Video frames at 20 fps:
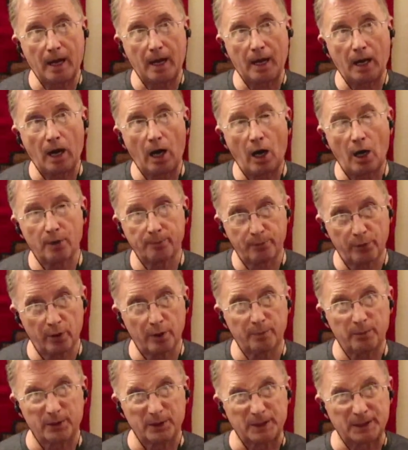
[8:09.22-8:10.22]
on
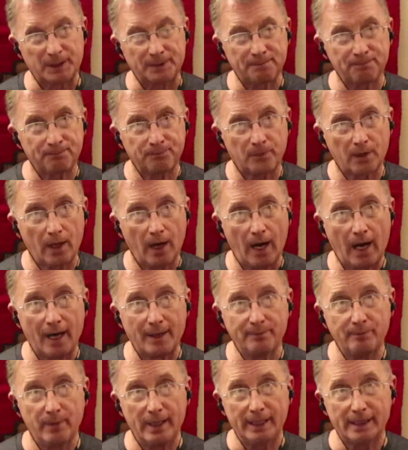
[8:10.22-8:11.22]
purpose, I'm
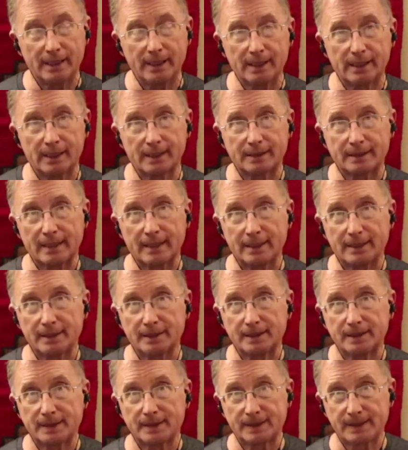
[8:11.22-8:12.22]
making it
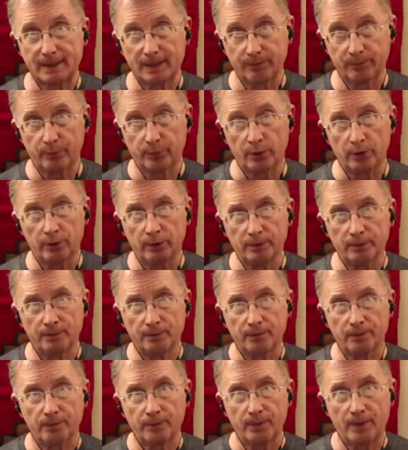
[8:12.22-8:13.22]
simple
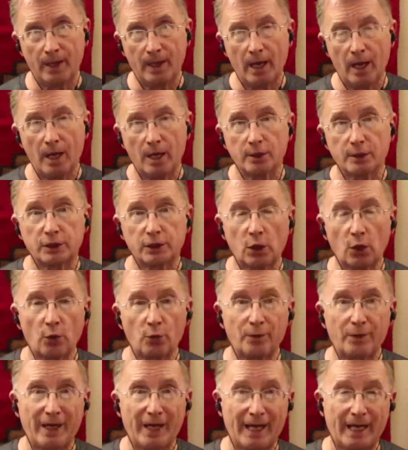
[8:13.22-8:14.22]
so
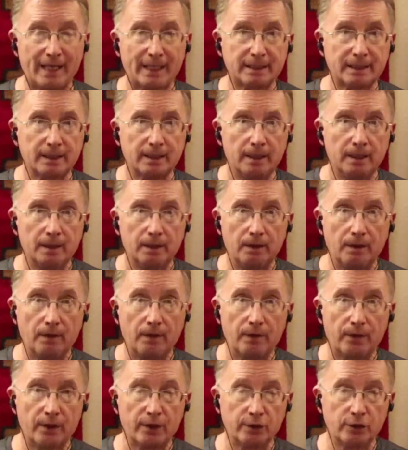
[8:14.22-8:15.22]
that
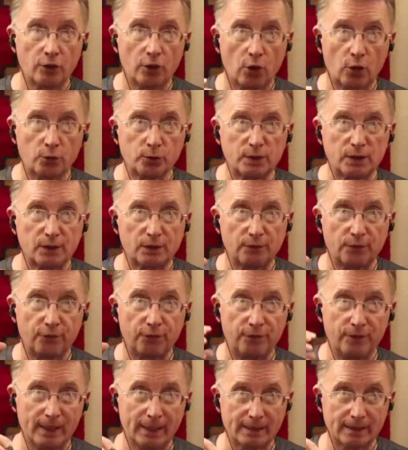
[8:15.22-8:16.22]
the notes
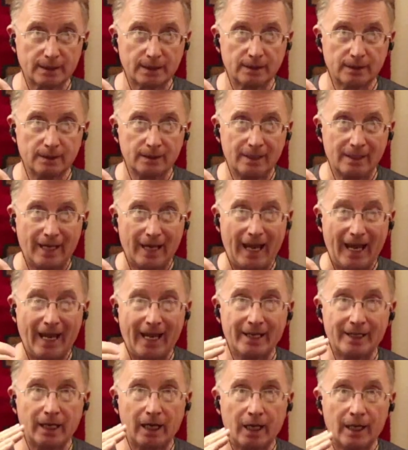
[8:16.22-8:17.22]
fit and
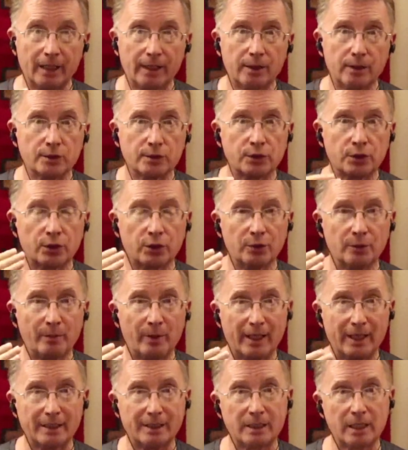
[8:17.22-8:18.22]
I can turn my
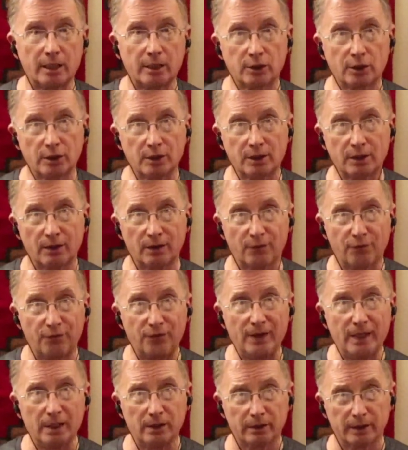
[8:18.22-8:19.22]
attention to the
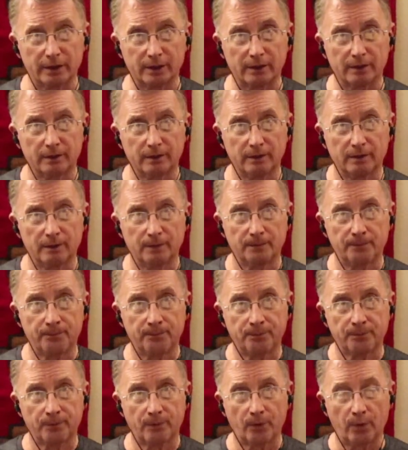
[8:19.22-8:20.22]
feeling,
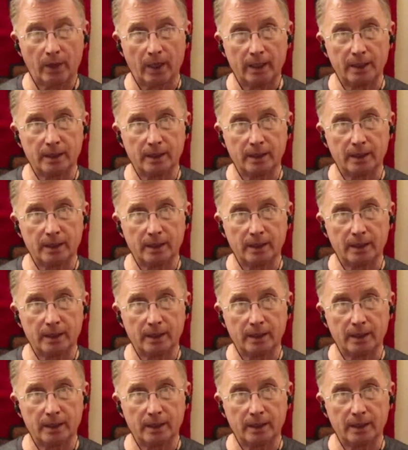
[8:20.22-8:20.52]
right?